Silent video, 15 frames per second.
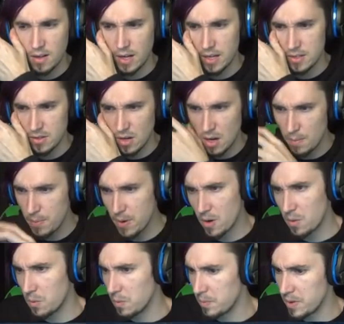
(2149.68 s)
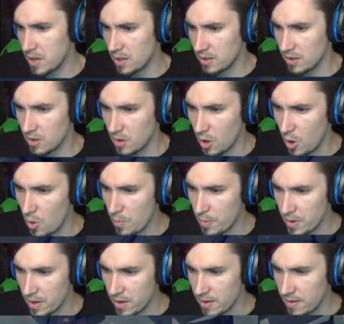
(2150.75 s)
Okay, so up here will be a little
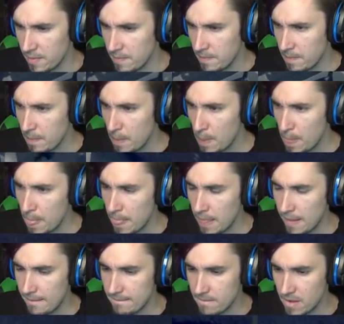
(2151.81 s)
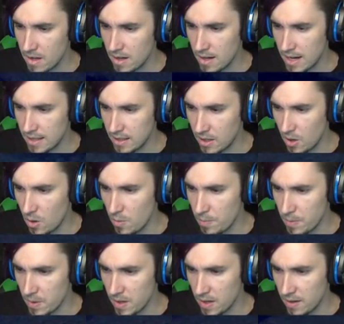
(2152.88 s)
opening. Uh, at the
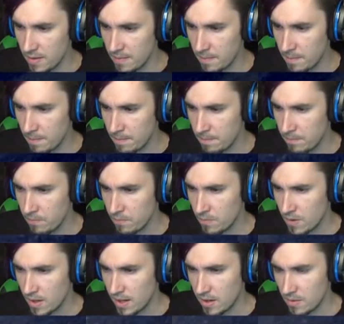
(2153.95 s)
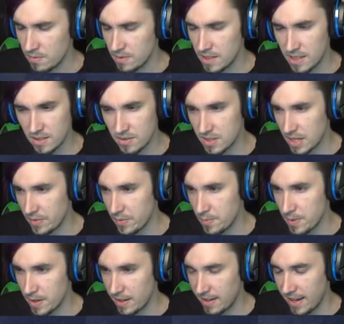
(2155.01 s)
opening, I don't think there's ever
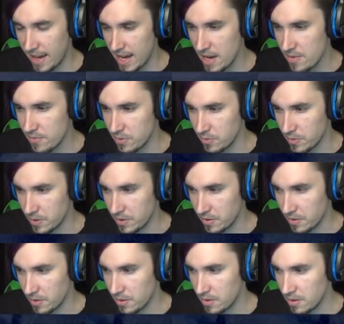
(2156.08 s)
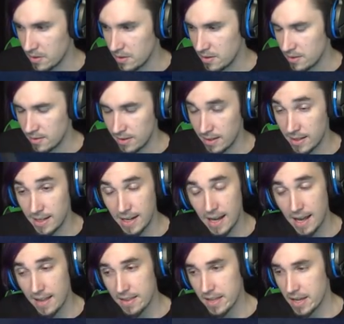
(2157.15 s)
been a cave over here. Then
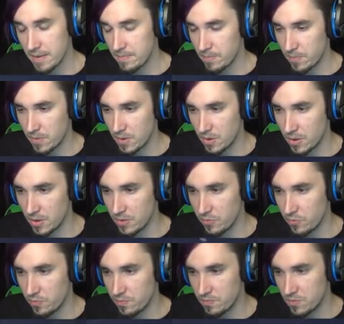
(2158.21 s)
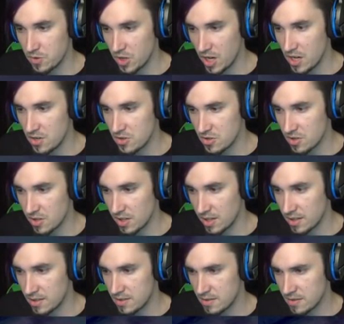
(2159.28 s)
again, they could have changed
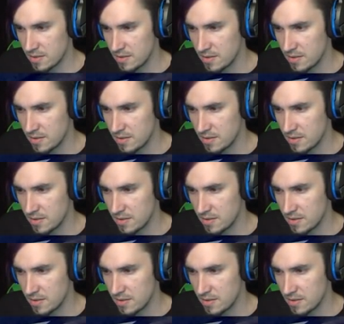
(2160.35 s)
things.